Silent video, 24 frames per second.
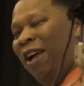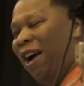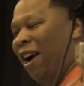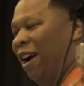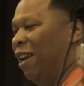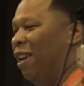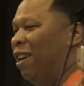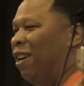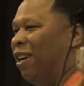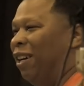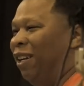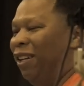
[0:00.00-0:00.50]

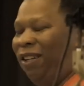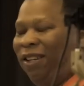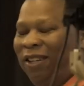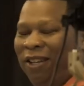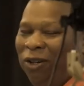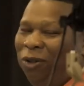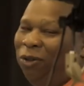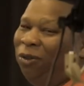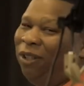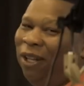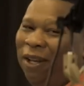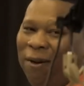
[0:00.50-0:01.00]
Nah, he could
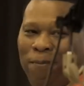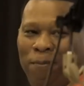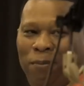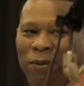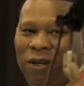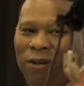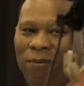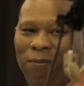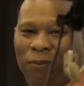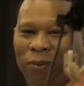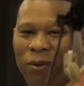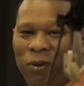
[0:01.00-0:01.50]
have killed
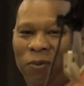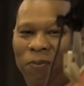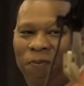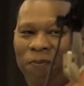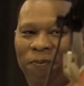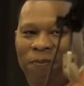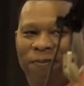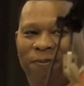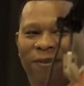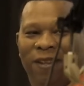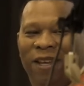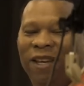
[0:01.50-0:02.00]
that beat,
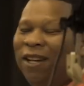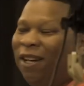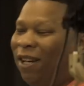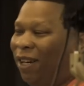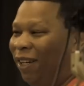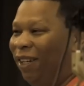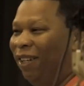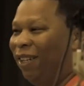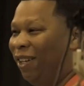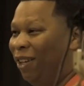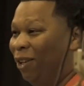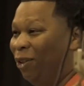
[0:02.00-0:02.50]
bro. He
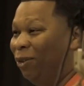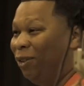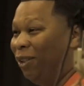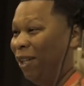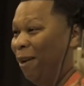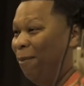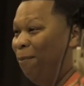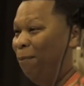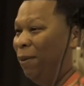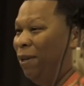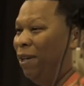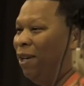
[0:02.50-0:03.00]
could have
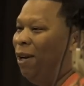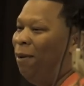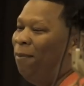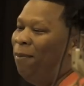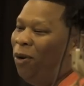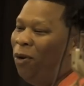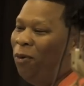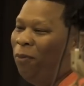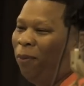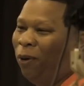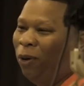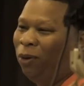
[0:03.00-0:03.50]
killed that beat.
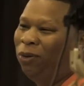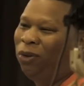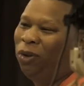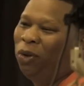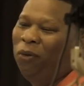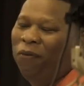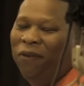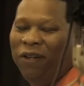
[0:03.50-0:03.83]
Come on, bro.